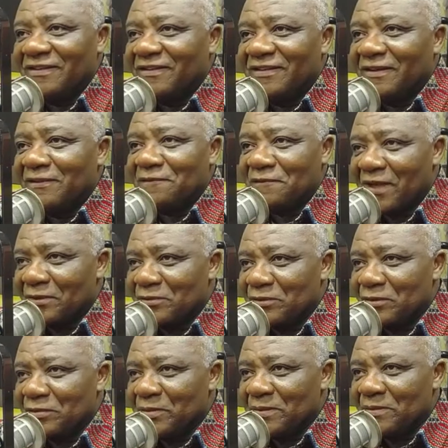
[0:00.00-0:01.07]
you flout
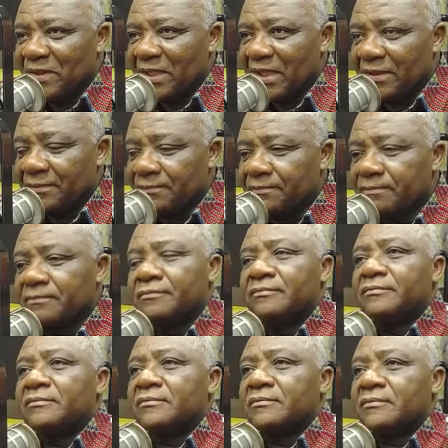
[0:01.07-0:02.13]
to be here.
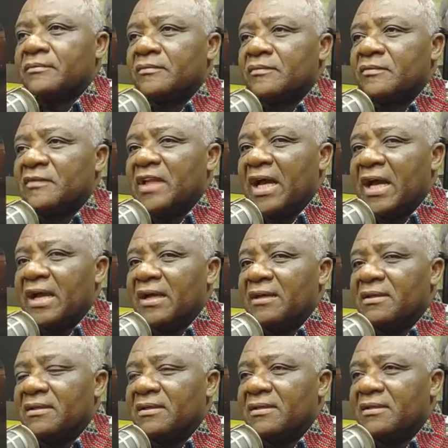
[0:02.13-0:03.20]
Now,
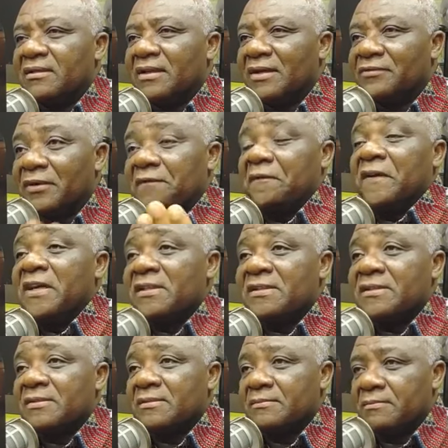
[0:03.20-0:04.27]
the
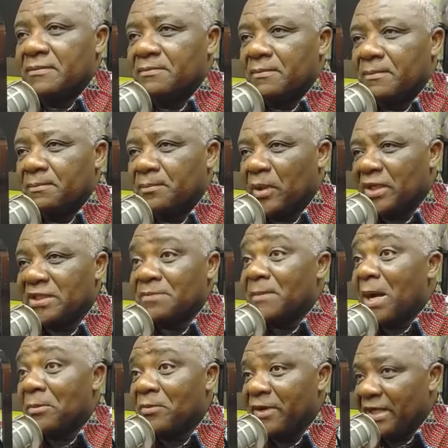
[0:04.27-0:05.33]
reference point
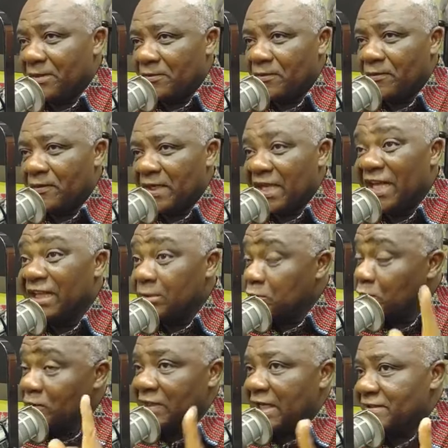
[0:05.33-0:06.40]
back when you
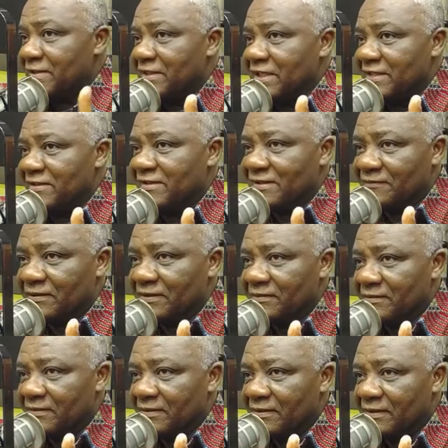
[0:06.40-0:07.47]
2007,
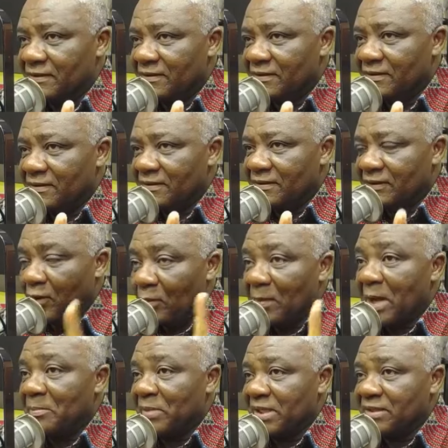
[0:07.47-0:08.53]
no
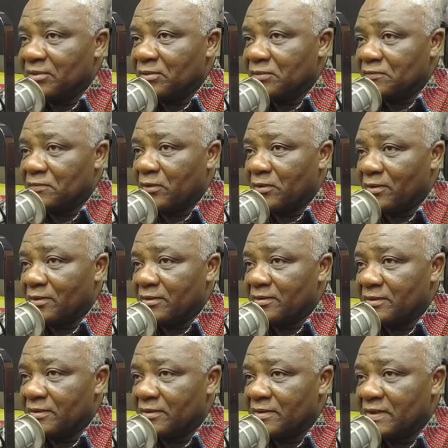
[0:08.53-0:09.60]
man penyuko for no.
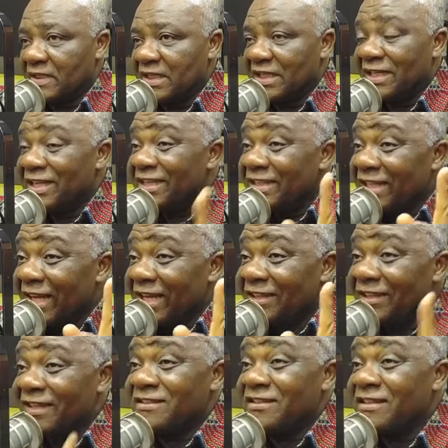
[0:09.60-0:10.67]
You
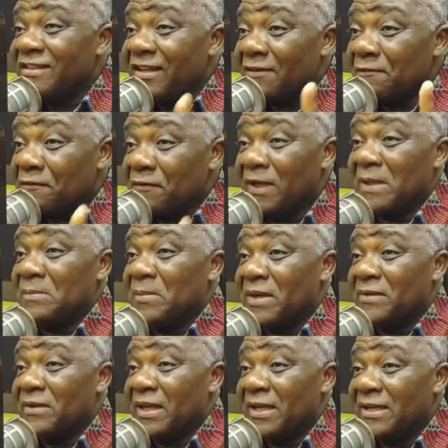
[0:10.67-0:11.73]
elected your flag
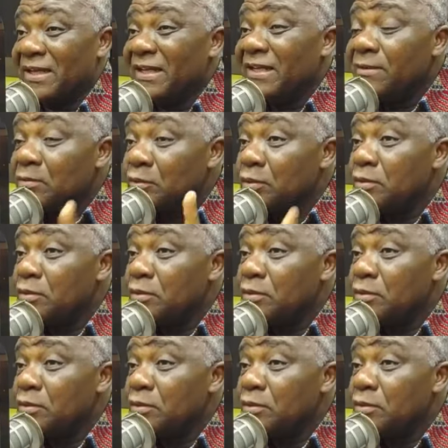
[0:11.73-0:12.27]
bearer in